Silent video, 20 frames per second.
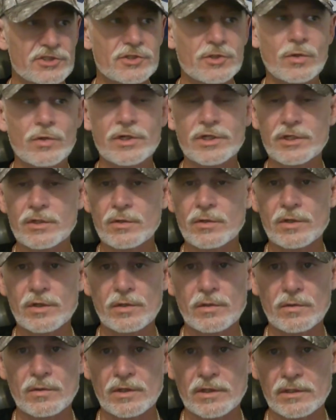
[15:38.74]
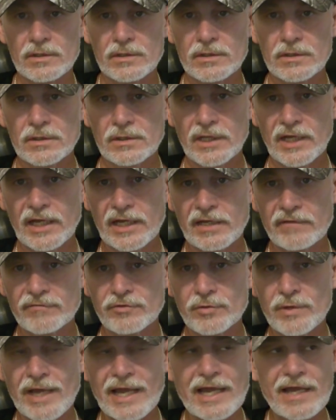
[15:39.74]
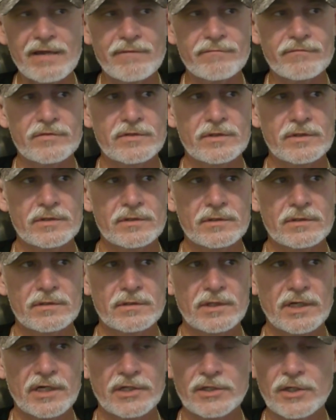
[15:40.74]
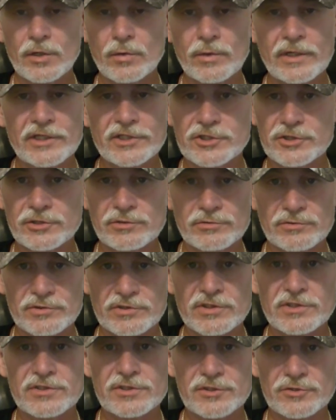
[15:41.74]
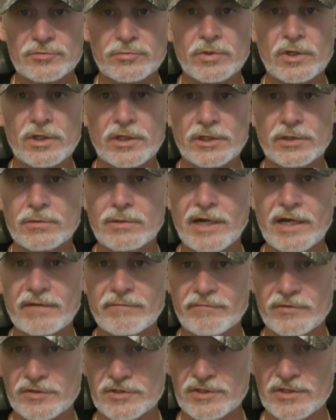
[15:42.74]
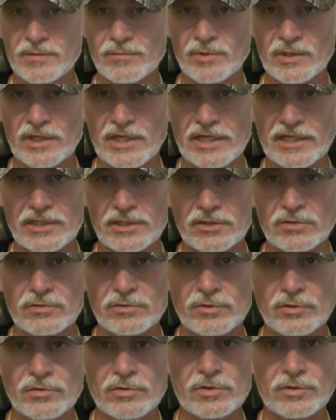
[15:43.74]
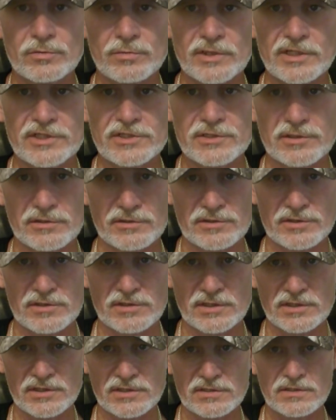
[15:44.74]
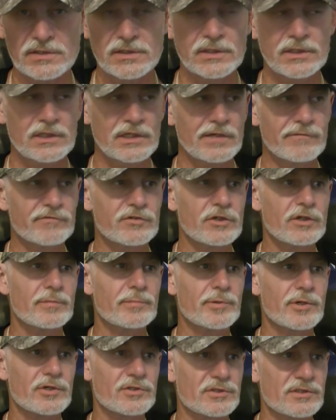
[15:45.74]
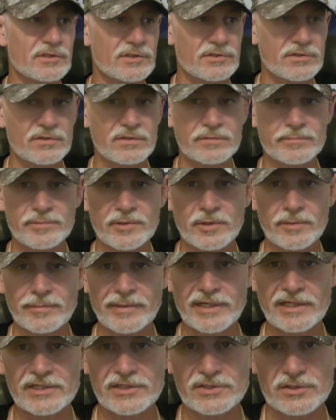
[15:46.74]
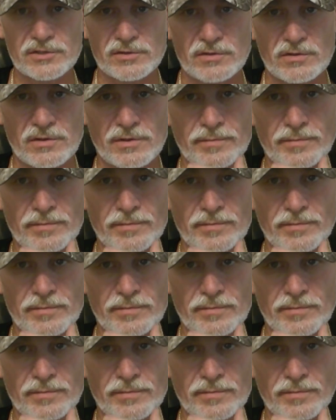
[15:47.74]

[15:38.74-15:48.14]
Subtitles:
on and on and on. And if you have no issues, this is really great for someone like you. You could research this. If you're a person that's on probation or a